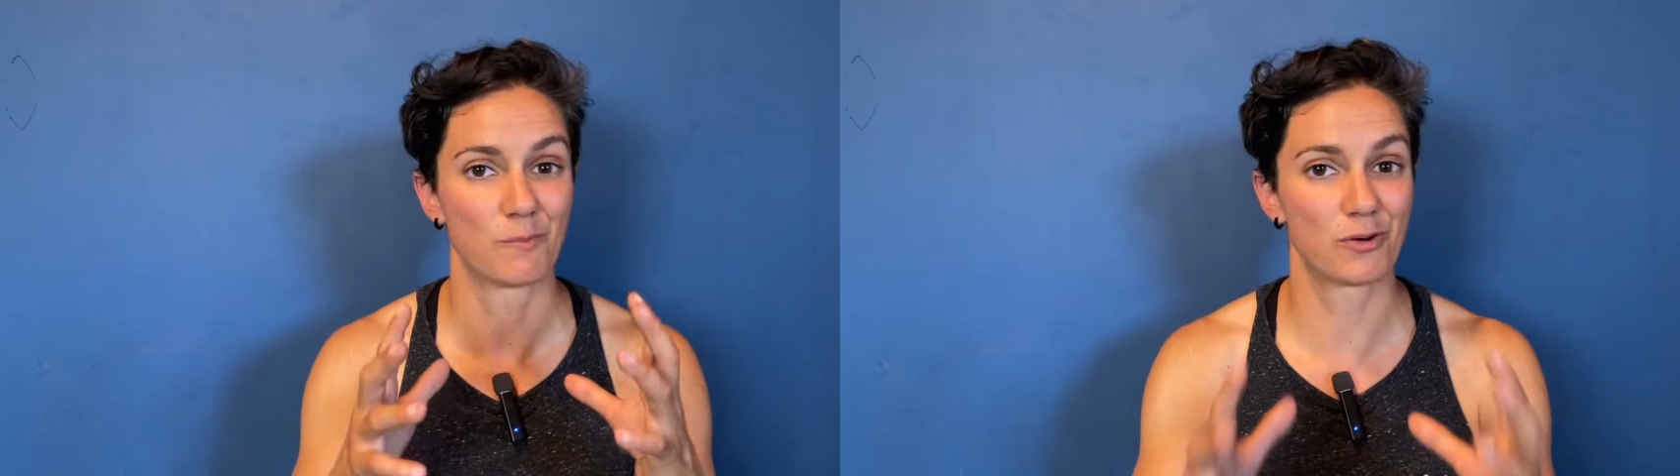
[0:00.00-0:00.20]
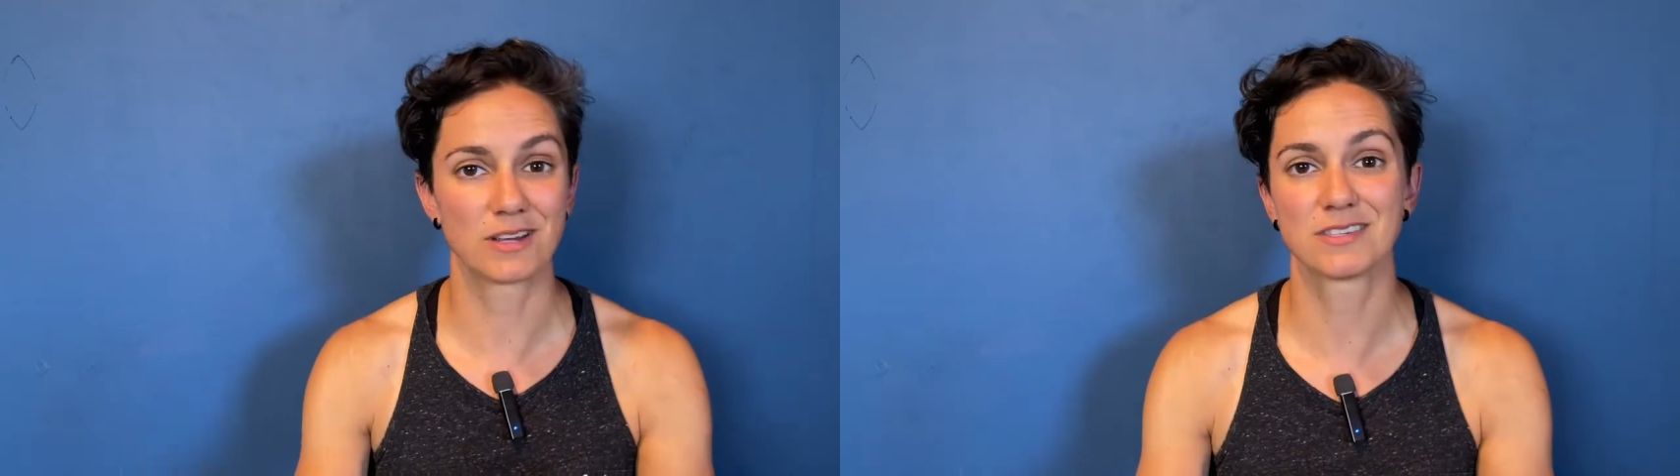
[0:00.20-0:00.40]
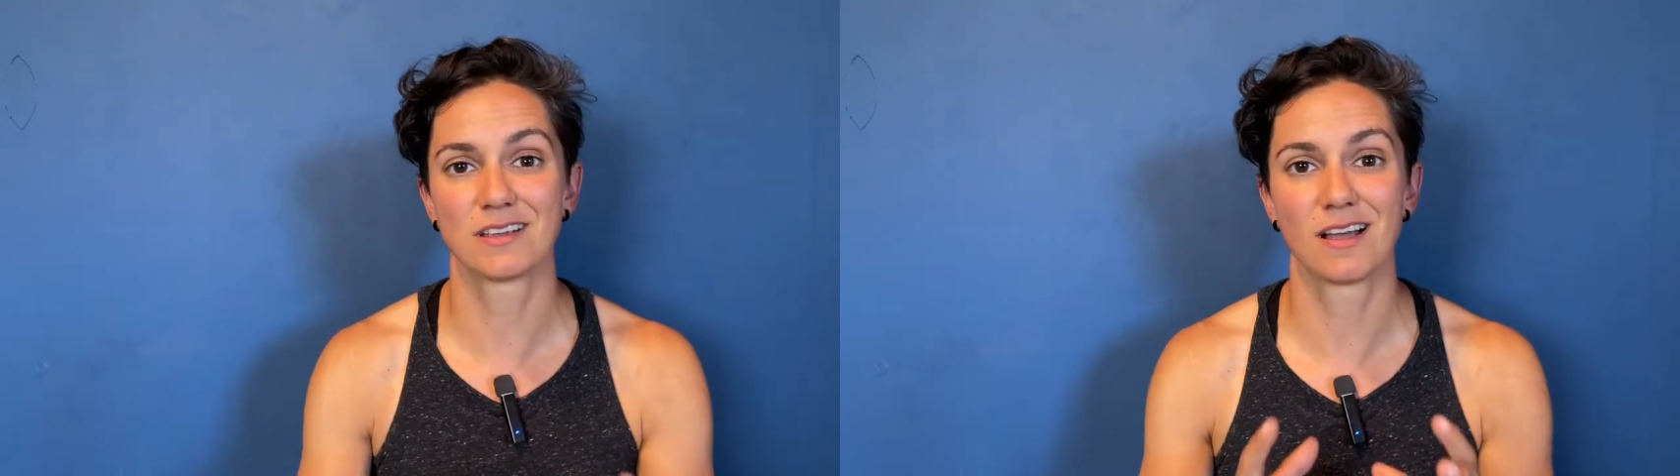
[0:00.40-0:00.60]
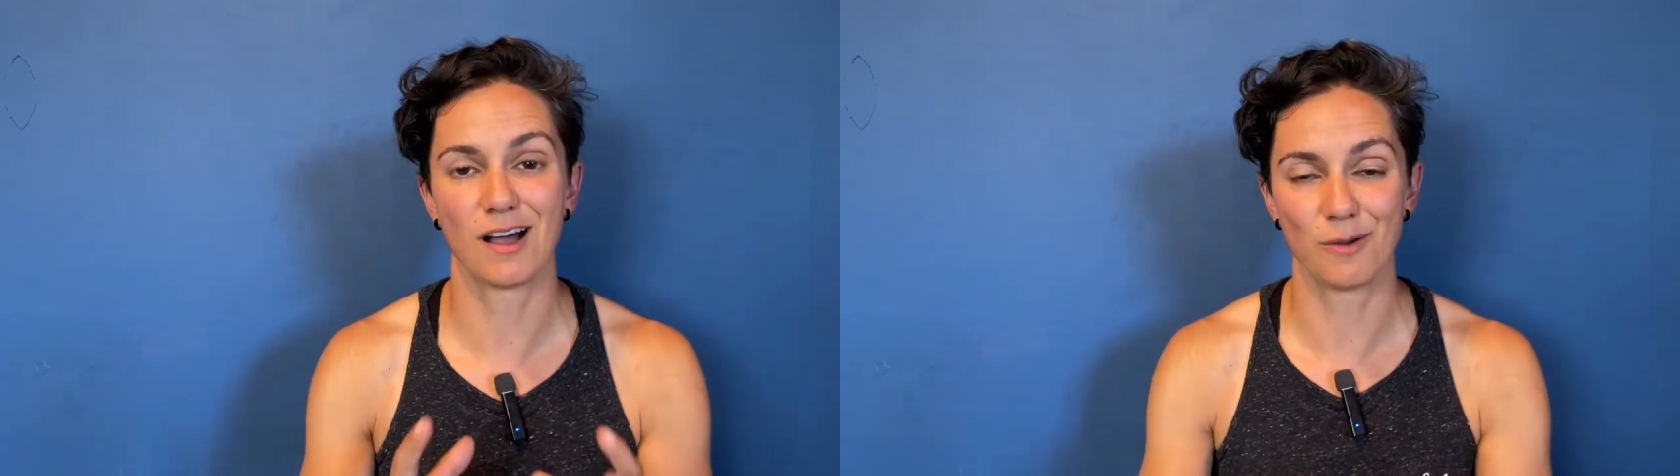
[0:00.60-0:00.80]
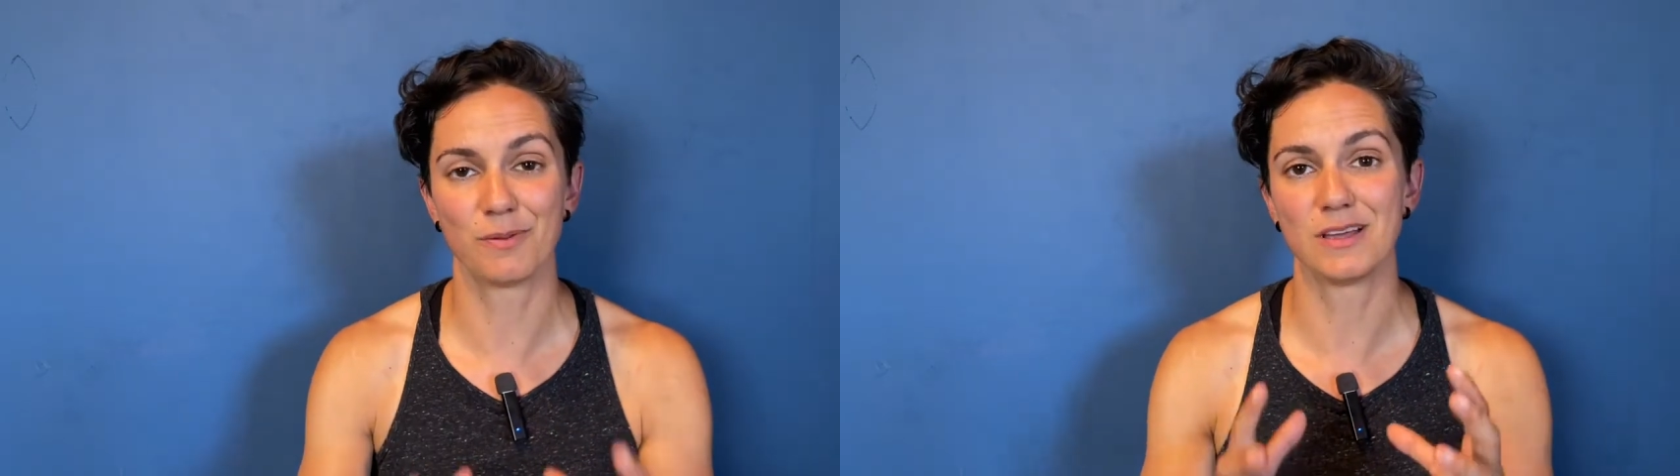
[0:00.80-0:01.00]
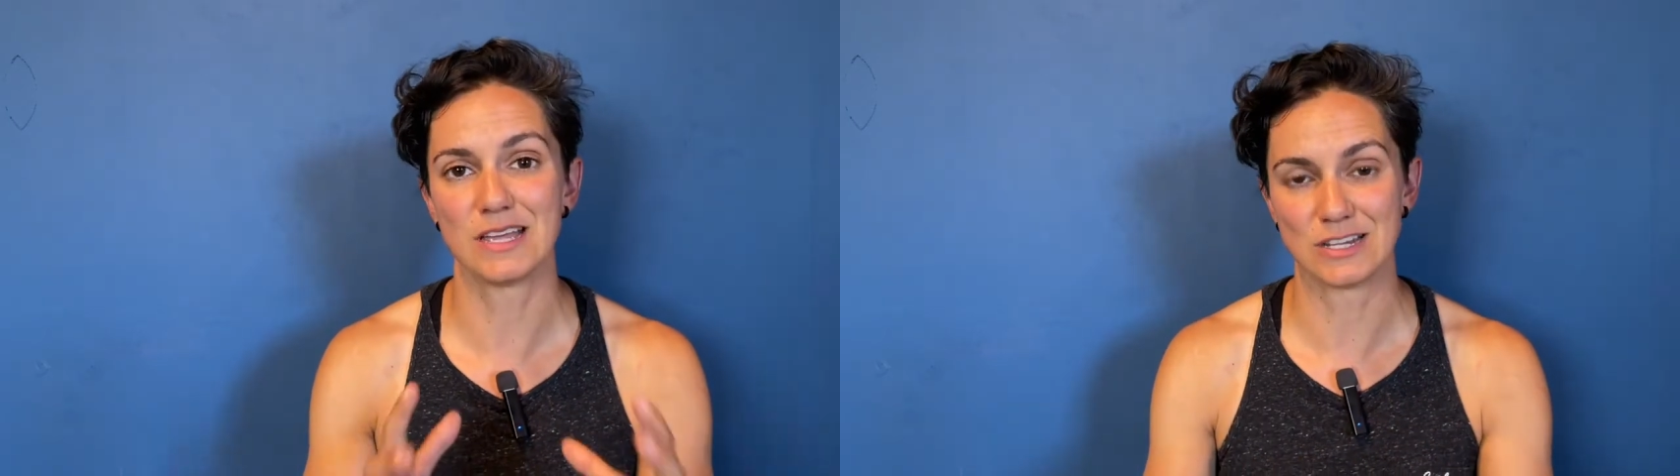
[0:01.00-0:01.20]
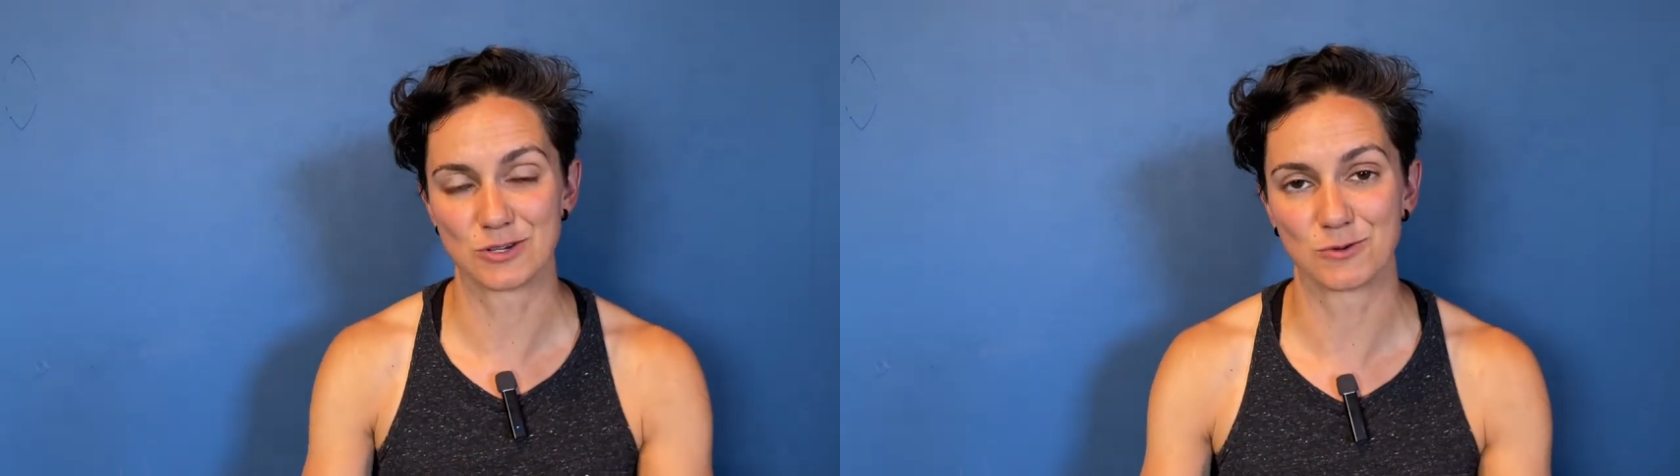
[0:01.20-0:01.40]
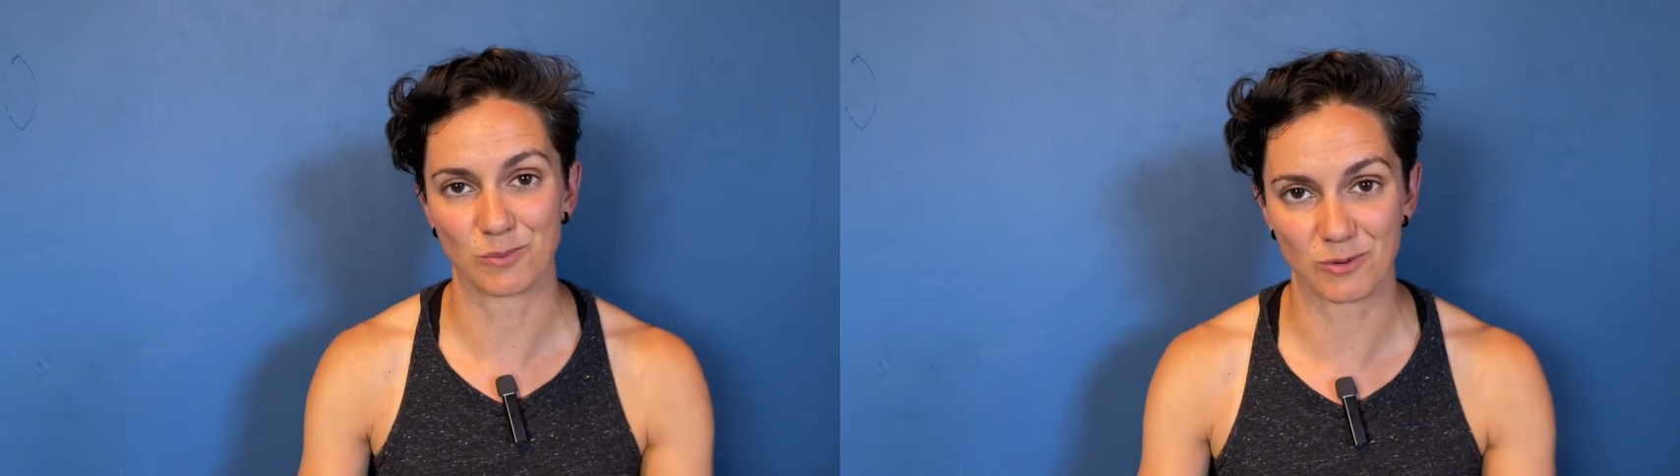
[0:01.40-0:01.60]
pressing up
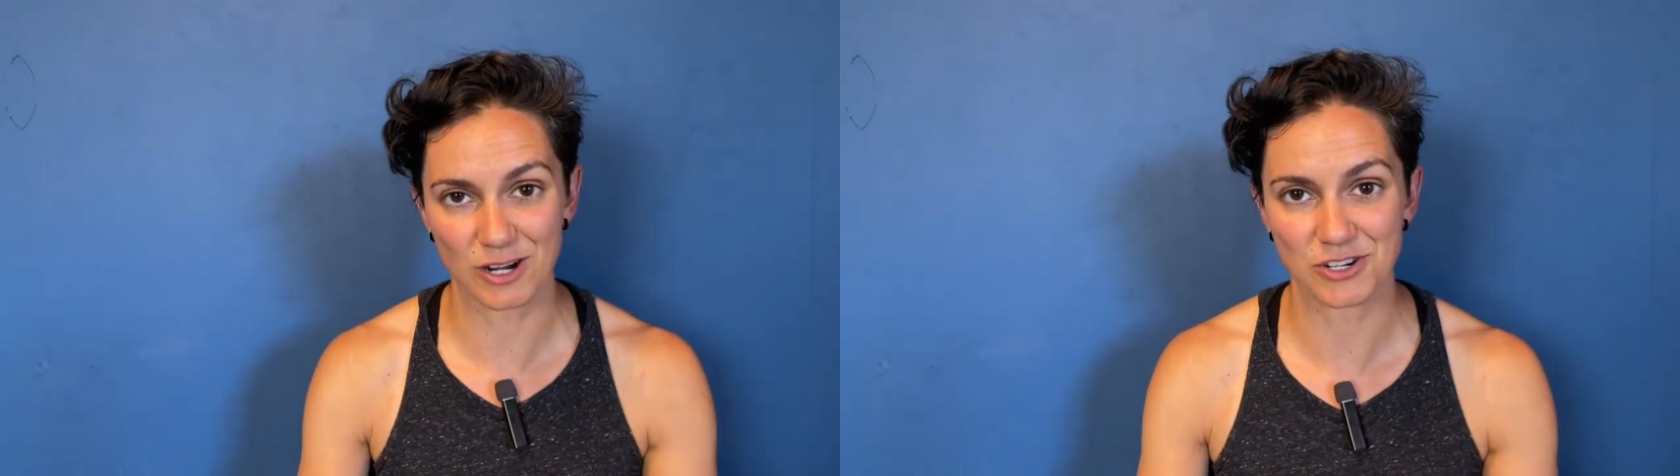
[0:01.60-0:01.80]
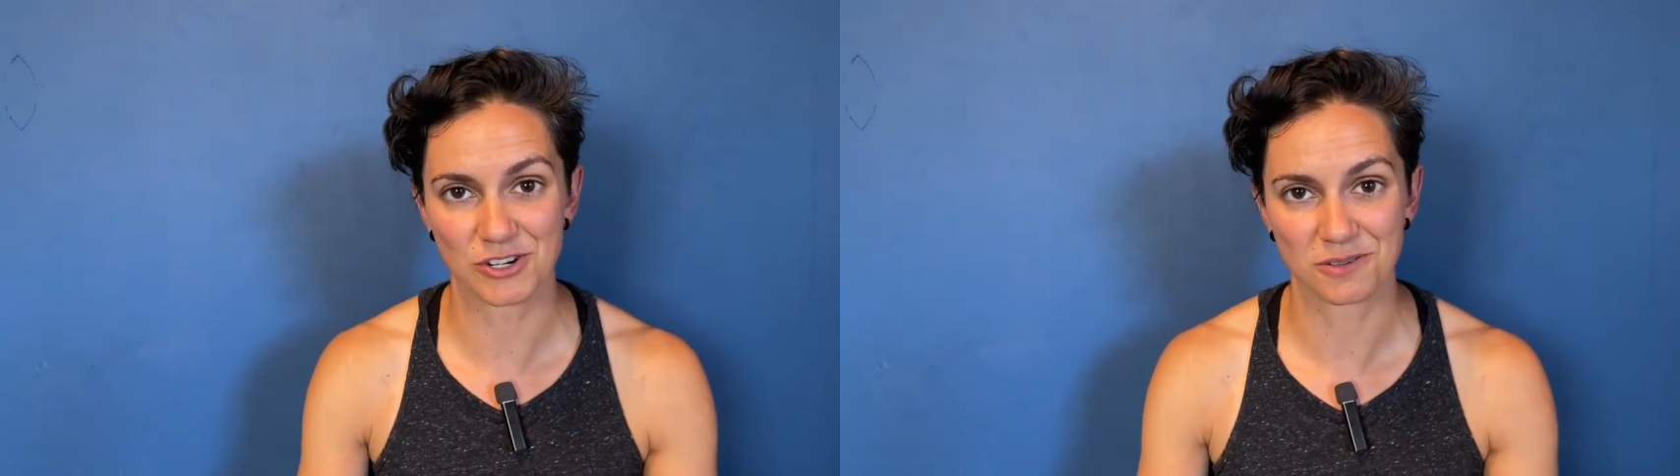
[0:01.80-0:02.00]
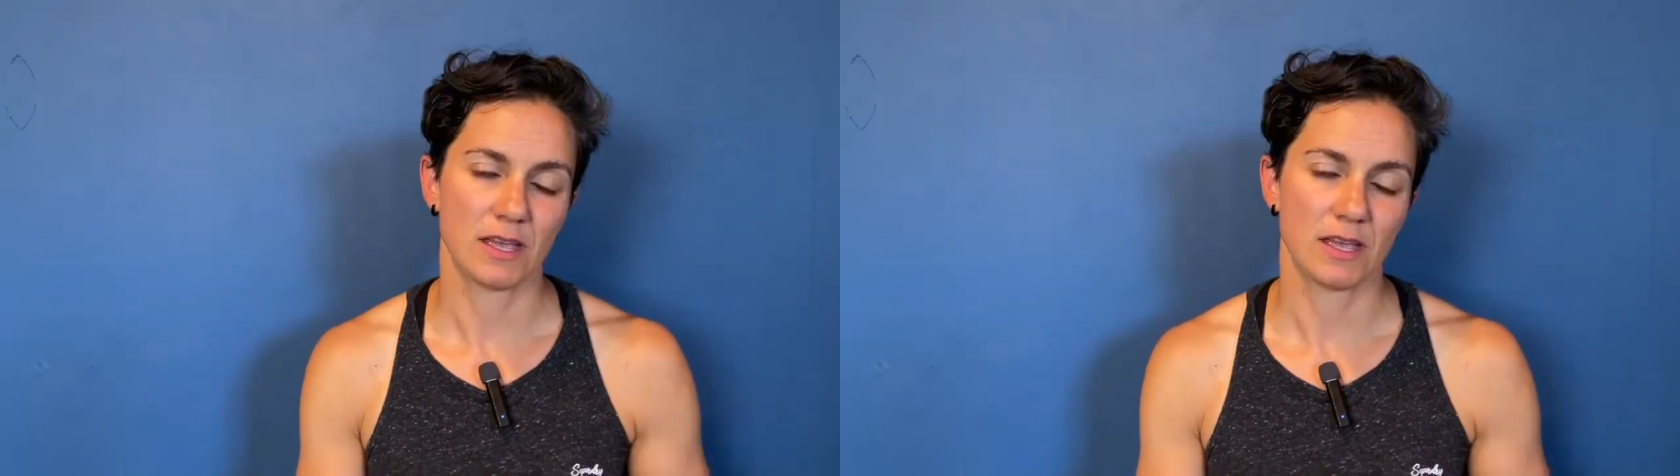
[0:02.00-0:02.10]
into a bridge.